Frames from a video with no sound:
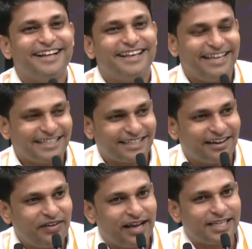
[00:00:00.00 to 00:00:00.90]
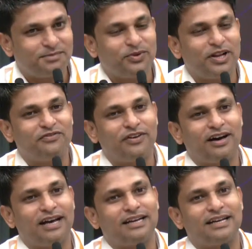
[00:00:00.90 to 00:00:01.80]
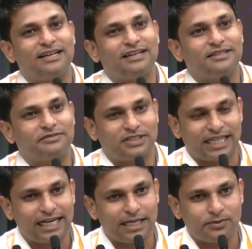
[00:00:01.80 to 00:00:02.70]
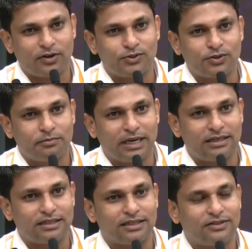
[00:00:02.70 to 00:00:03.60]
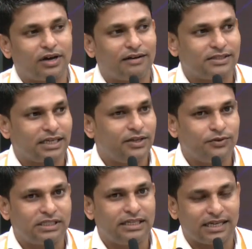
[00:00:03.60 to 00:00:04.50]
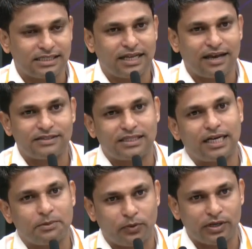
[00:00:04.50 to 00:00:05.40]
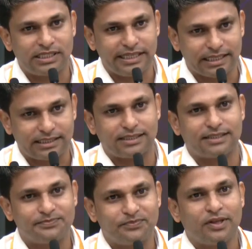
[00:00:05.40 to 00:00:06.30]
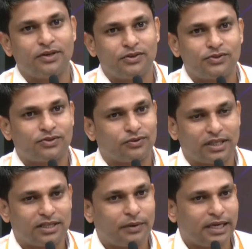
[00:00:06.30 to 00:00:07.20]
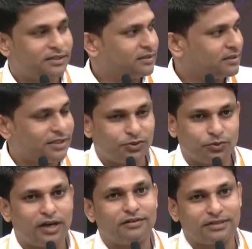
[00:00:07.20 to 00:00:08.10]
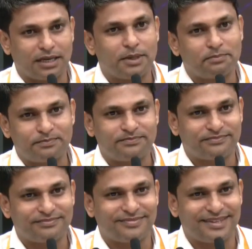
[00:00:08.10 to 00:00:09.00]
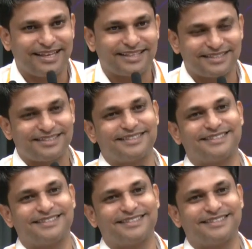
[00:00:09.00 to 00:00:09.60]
Yes, we are exploring for startups also, but no, our university doesn't have startup policy yet, sir. So otherwise, this could have come up. Yes.